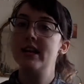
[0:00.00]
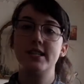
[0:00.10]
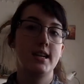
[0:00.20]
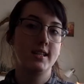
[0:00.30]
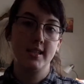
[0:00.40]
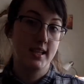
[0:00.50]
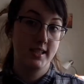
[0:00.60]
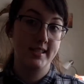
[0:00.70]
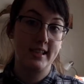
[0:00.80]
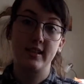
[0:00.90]
doesn't
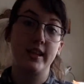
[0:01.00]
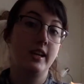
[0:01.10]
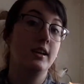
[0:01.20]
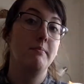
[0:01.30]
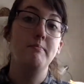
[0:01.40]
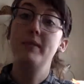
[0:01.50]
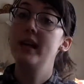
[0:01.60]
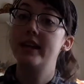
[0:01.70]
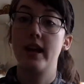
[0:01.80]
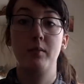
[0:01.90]
necessarily
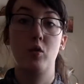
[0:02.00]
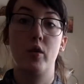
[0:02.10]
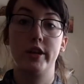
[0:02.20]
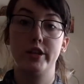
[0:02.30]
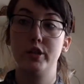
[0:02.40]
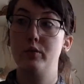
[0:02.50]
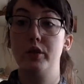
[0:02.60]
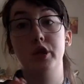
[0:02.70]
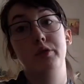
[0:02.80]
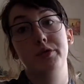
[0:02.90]
mean that I'm going to
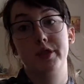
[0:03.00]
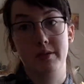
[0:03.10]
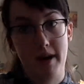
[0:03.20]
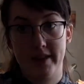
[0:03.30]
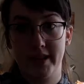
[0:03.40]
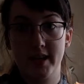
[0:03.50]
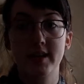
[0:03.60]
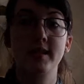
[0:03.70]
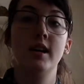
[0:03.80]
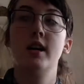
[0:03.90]
use their methods.